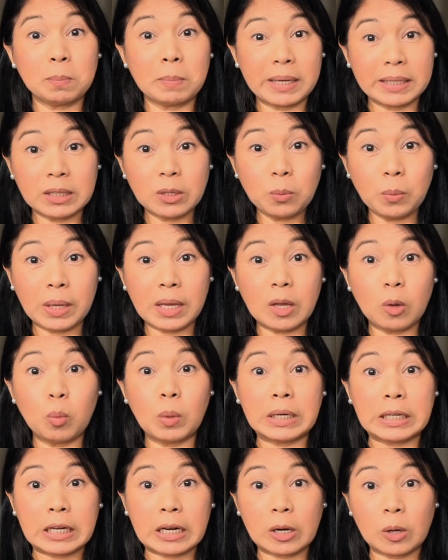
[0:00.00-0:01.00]
by the way,
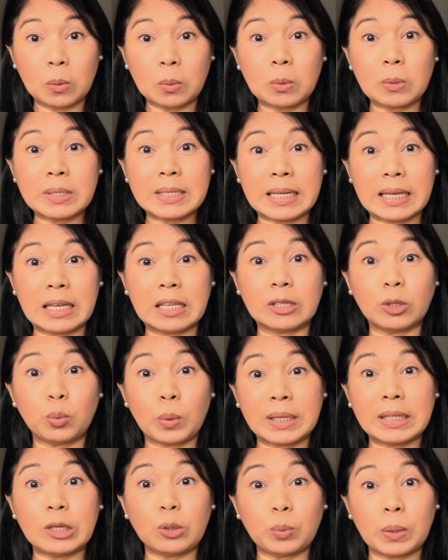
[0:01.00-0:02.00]
will close in
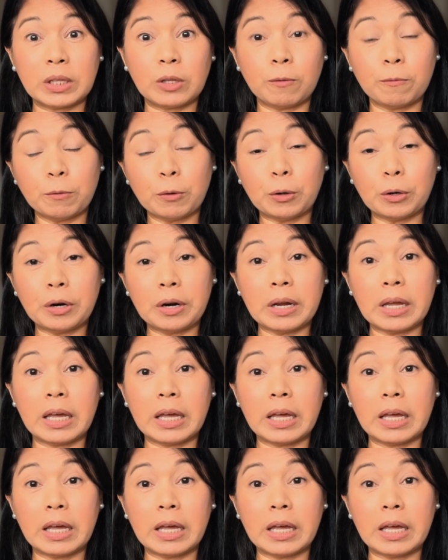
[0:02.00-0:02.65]
2024